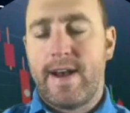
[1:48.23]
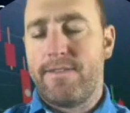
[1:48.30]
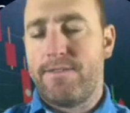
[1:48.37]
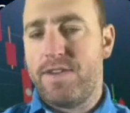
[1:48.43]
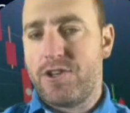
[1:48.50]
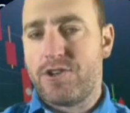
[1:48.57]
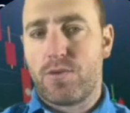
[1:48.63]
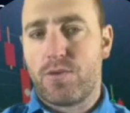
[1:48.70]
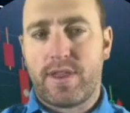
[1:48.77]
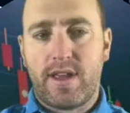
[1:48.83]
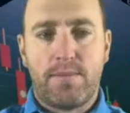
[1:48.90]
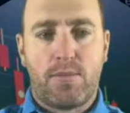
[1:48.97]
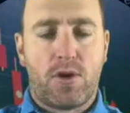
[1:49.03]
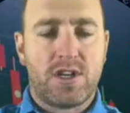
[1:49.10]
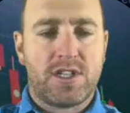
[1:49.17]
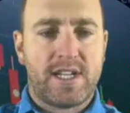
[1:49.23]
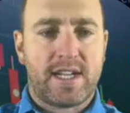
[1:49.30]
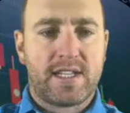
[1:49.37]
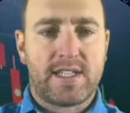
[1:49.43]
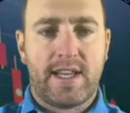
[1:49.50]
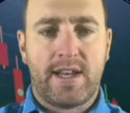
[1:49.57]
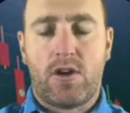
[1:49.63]
feature within
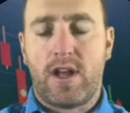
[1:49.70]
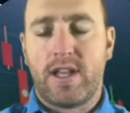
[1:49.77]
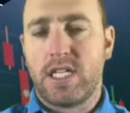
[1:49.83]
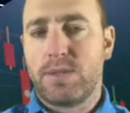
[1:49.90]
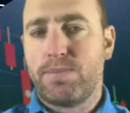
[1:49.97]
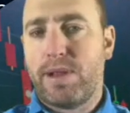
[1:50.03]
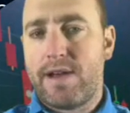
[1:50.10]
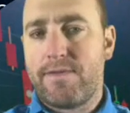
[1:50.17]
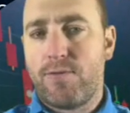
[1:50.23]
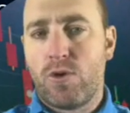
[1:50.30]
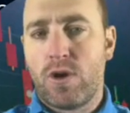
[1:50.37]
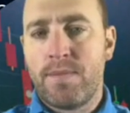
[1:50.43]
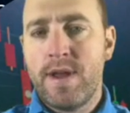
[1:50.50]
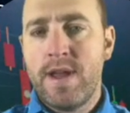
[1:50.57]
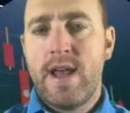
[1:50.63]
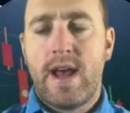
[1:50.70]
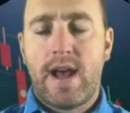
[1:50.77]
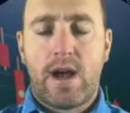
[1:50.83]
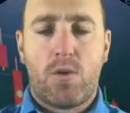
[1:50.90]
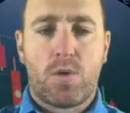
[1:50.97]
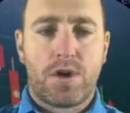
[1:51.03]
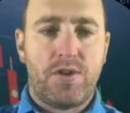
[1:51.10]
Margex and on this platform,
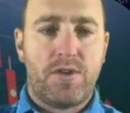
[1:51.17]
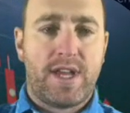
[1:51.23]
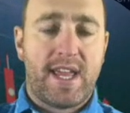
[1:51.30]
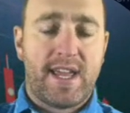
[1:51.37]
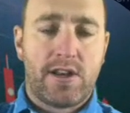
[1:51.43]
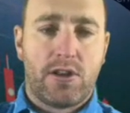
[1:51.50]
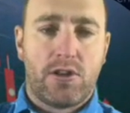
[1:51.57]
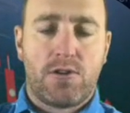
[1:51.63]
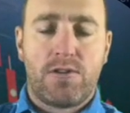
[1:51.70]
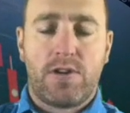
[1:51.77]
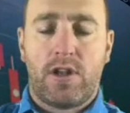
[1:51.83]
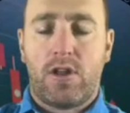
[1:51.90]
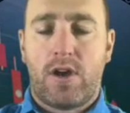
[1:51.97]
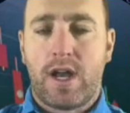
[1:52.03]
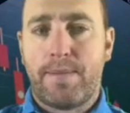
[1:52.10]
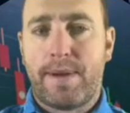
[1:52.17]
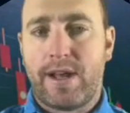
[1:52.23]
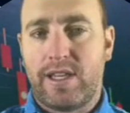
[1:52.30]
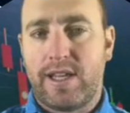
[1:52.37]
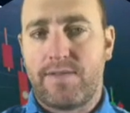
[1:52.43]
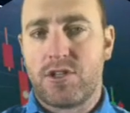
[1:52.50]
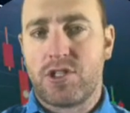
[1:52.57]
where you can learn a lot
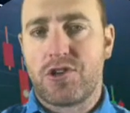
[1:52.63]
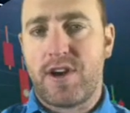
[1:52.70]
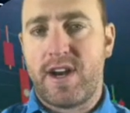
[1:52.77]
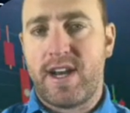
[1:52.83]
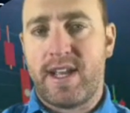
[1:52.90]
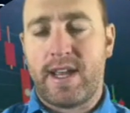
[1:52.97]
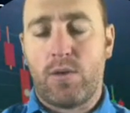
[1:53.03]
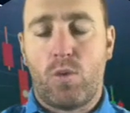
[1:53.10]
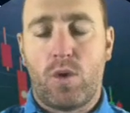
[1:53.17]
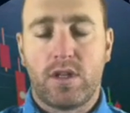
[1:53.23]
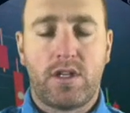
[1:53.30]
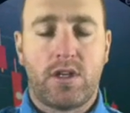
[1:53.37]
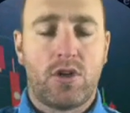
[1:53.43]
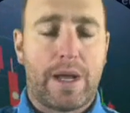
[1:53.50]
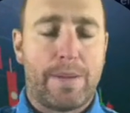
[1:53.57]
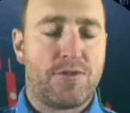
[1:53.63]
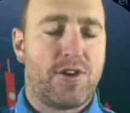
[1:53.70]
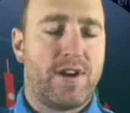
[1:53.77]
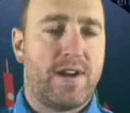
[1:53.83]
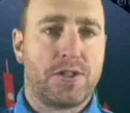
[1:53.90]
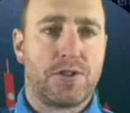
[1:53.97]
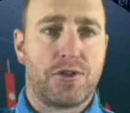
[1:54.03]
about leverage trading and what the top
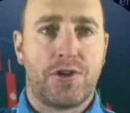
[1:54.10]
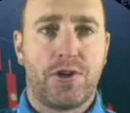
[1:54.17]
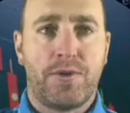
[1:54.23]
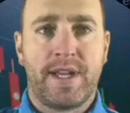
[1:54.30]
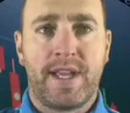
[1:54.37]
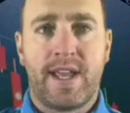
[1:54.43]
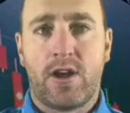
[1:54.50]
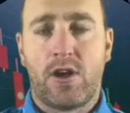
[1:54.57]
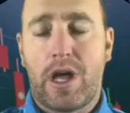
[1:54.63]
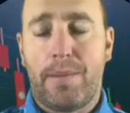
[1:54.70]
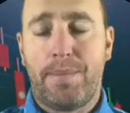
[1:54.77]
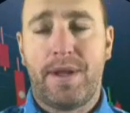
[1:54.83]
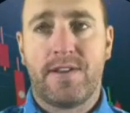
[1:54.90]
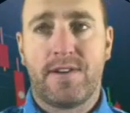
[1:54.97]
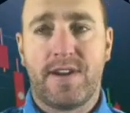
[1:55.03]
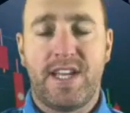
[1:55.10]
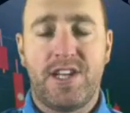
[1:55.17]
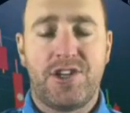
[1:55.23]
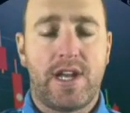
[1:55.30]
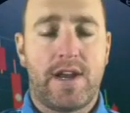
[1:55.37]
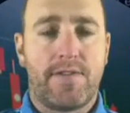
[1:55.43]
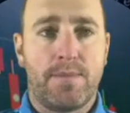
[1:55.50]
traders are doing and copy their
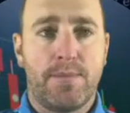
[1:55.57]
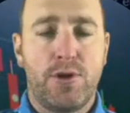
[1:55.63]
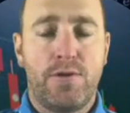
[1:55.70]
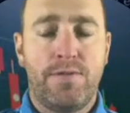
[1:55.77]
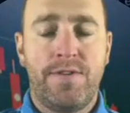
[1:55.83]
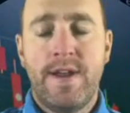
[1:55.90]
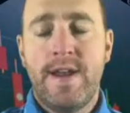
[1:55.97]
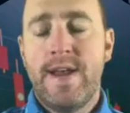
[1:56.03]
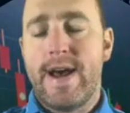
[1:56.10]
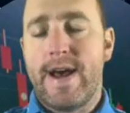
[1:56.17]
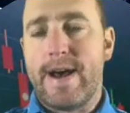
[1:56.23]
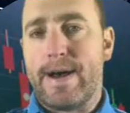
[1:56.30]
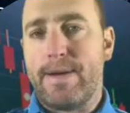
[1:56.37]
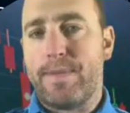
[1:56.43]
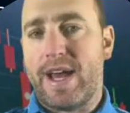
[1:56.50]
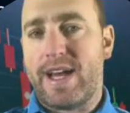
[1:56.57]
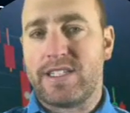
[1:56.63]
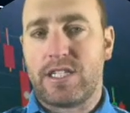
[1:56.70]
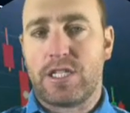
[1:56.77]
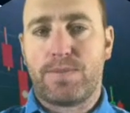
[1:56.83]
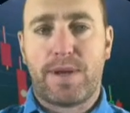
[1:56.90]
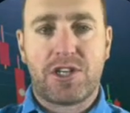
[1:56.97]
each and every move.
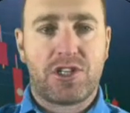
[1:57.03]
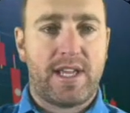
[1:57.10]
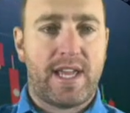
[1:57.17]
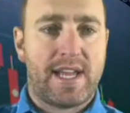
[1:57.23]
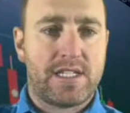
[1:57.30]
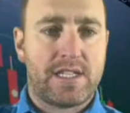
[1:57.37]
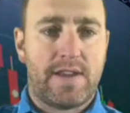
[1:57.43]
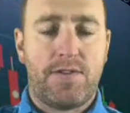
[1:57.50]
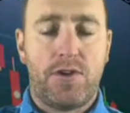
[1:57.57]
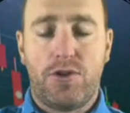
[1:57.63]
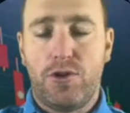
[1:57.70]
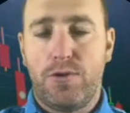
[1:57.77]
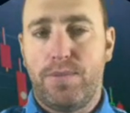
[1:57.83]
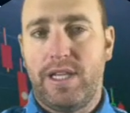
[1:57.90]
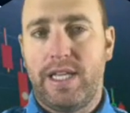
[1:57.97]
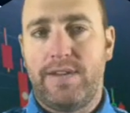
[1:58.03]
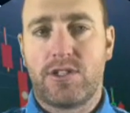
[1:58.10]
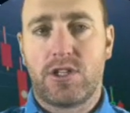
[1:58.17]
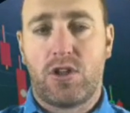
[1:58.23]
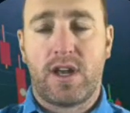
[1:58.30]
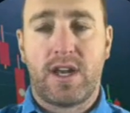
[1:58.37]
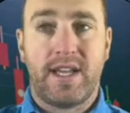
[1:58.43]
Especially as if you do believe
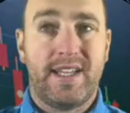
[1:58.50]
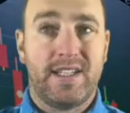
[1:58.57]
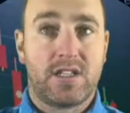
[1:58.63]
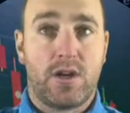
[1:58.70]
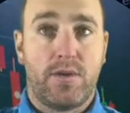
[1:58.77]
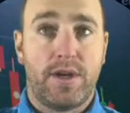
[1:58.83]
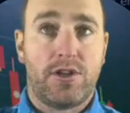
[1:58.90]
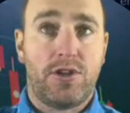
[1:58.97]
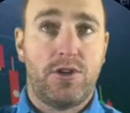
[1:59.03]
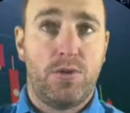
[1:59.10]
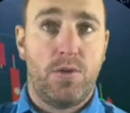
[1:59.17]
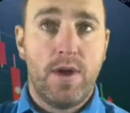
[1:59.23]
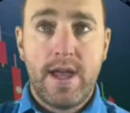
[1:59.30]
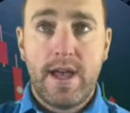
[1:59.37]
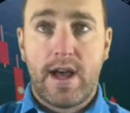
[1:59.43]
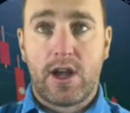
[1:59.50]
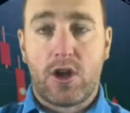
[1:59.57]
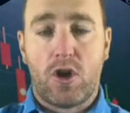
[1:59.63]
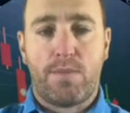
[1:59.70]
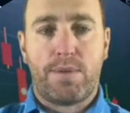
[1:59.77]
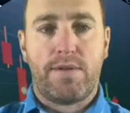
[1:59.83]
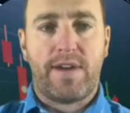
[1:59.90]
Solana is going to go up in